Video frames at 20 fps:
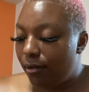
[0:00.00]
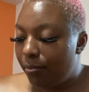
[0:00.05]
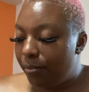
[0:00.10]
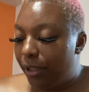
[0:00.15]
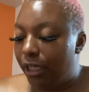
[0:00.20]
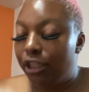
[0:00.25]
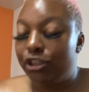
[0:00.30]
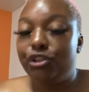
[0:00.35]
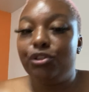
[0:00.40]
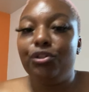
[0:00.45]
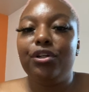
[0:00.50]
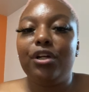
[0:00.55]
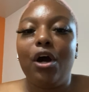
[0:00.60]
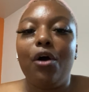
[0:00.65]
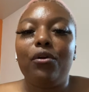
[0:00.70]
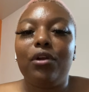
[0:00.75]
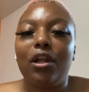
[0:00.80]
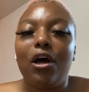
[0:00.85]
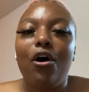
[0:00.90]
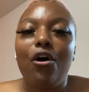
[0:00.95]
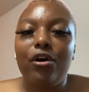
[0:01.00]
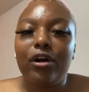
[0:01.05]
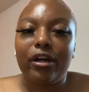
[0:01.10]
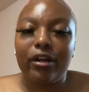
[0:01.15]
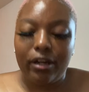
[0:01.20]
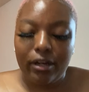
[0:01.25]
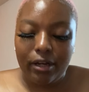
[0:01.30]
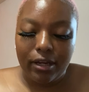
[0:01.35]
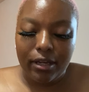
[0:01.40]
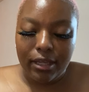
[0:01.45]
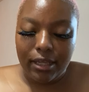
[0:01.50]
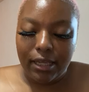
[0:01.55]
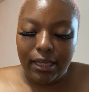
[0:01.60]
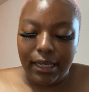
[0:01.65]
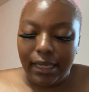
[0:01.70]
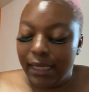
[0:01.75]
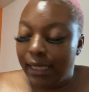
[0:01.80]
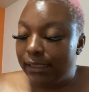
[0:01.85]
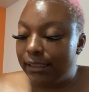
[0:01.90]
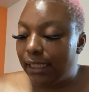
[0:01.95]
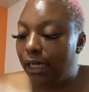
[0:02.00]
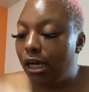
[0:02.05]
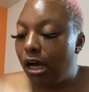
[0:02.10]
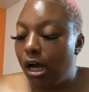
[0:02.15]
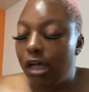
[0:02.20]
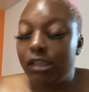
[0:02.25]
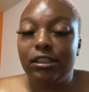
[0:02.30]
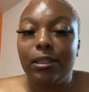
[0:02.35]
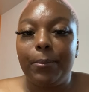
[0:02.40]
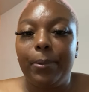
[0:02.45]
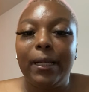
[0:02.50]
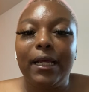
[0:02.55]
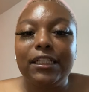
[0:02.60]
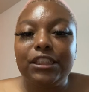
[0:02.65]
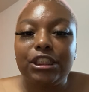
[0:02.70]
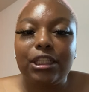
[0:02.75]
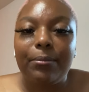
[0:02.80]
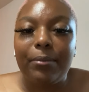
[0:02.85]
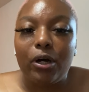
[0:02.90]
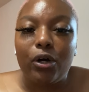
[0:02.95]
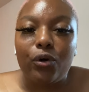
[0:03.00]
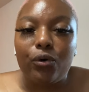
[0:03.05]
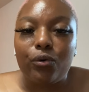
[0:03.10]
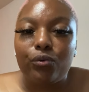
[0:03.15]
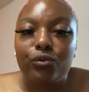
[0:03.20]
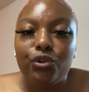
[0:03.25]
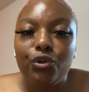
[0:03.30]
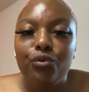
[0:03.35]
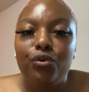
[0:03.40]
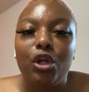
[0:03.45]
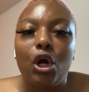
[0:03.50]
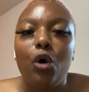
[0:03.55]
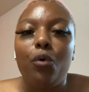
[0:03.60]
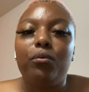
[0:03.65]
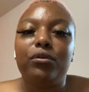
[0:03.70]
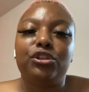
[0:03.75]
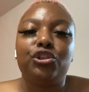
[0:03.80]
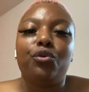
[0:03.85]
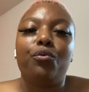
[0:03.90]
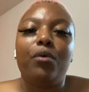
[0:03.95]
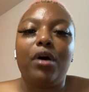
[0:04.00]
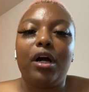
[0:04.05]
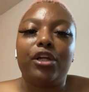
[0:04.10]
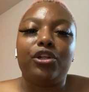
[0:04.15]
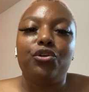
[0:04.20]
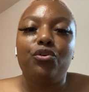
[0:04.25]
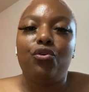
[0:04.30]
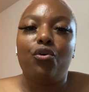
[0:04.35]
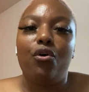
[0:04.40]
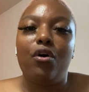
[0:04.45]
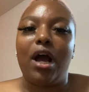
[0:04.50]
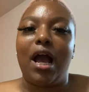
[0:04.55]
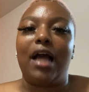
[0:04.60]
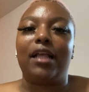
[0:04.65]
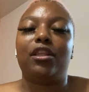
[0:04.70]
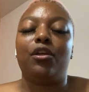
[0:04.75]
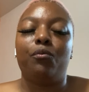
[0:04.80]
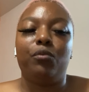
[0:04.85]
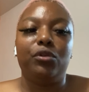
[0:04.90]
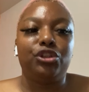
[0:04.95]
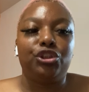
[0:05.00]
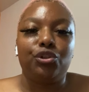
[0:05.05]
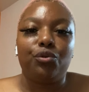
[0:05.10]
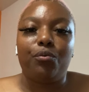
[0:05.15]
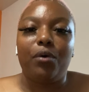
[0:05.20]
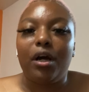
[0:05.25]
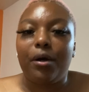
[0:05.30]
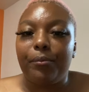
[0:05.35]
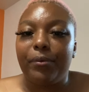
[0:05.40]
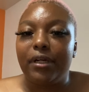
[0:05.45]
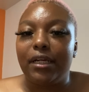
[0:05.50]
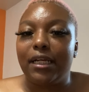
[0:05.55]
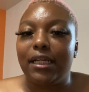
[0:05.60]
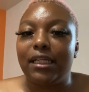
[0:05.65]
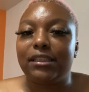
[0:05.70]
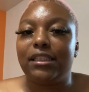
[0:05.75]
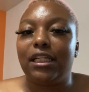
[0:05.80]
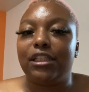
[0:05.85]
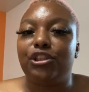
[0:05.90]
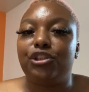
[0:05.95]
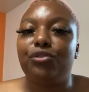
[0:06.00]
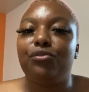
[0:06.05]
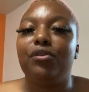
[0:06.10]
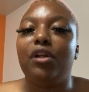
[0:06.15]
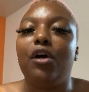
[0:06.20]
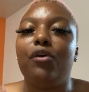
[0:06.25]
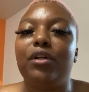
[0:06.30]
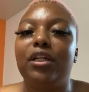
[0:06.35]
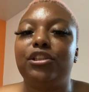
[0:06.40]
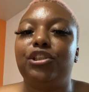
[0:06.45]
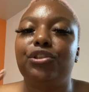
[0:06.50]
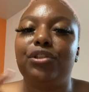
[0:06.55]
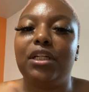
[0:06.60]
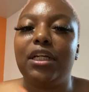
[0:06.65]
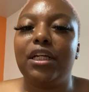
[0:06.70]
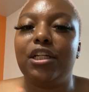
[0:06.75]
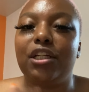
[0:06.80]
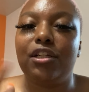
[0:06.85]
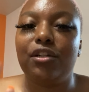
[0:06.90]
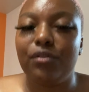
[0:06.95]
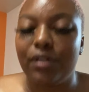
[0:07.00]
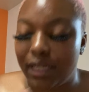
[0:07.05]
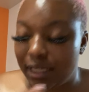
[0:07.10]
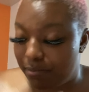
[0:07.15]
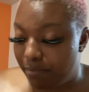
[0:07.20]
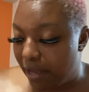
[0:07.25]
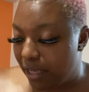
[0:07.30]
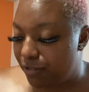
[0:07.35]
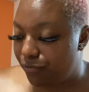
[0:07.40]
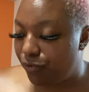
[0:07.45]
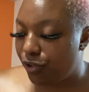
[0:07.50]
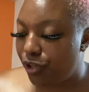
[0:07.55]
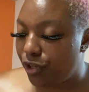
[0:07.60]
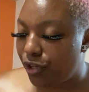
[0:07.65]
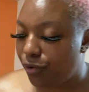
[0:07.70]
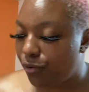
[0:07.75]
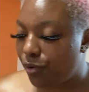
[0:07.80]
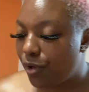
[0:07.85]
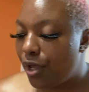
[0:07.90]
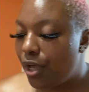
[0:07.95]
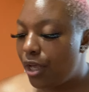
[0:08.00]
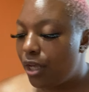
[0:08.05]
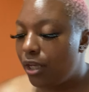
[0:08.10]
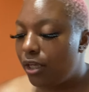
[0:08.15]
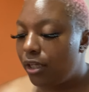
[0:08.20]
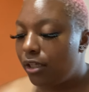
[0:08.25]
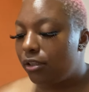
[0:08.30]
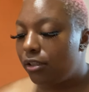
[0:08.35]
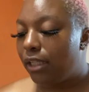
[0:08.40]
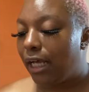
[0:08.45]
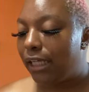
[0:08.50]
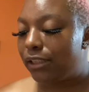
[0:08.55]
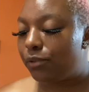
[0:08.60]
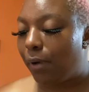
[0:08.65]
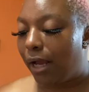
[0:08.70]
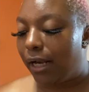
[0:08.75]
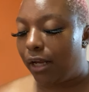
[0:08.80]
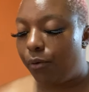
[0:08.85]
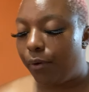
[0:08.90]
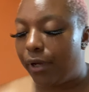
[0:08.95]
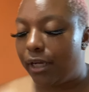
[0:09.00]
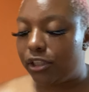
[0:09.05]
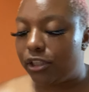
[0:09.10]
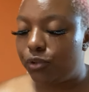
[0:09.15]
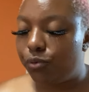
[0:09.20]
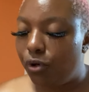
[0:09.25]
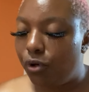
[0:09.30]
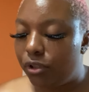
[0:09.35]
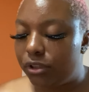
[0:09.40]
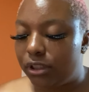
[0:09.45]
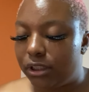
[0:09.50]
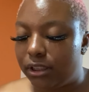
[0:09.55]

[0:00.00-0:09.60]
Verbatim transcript: Because you no longer is in contemplation mode. You know what you want. You going after what you want, what it is that you know that you need to do that's best for you. That's why the Queen of Swords